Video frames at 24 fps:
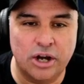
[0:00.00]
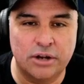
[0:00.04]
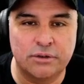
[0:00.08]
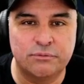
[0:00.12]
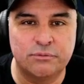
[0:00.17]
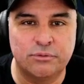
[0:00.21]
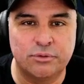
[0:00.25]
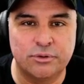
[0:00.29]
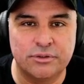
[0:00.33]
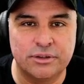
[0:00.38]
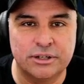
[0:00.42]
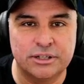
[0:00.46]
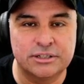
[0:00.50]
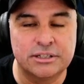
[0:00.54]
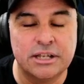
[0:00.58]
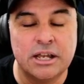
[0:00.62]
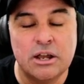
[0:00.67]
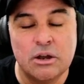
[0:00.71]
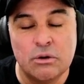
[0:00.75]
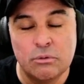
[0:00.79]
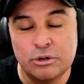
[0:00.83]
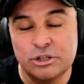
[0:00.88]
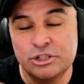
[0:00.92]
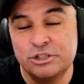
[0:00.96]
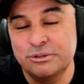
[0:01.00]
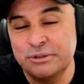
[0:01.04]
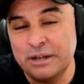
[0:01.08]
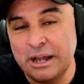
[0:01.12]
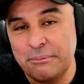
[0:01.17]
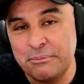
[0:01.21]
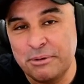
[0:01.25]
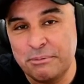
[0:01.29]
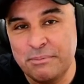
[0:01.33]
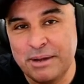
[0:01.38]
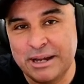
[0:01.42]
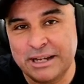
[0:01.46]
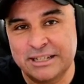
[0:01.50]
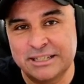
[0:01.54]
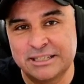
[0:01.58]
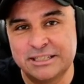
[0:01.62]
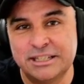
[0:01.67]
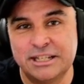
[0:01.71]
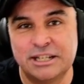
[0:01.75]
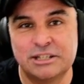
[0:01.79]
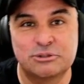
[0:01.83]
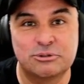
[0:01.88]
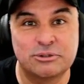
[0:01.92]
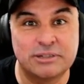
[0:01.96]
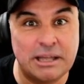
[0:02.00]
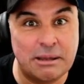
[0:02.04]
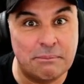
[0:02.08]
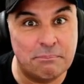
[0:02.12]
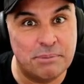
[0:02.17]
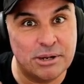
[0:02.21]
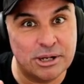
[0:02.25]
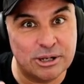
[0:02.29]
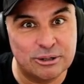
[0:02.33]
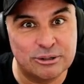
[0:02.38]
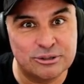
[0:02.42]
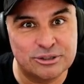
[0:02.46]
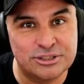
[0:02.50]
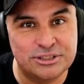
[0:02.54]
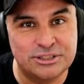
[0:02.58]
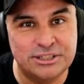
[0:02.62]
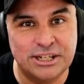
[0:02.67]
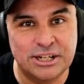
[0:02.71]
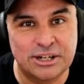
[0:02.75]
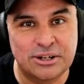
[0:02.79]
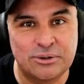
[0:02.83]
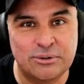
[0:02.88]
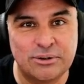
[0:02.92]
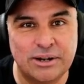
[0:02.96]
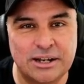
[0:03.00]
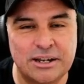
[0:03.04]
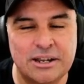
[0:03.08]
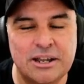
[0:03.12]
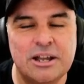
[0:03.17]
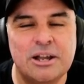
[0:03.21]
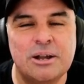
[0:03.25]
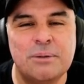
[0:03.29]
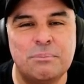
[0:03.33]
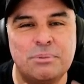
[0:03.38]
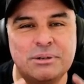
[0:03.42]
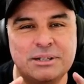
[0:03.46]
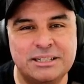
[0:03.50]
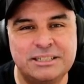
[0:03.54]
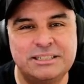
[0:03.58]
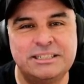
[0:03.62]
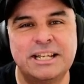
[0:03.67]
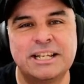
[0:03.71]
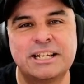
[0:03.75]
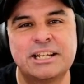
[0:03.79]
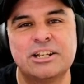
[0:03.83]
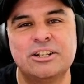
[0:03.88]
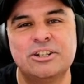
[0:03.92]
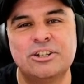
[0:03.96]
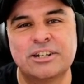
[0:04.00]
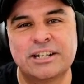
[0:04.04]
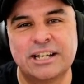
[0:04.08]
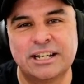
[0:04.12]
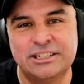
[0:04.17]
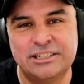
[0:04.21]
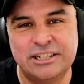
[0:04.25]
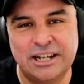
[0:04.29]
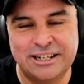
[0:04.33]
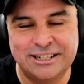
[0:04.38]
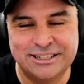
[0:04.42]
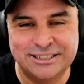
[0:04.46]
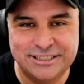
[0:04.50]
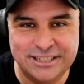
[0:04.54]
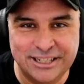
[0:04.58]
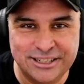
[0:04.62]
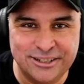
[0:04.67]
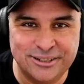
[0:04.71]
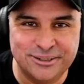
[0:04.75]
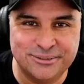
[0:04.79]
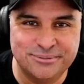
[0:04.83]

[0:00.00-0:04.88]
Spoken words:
for this, which, I mean, makes sense with that big old stick, right? But let's take a look at Donatello.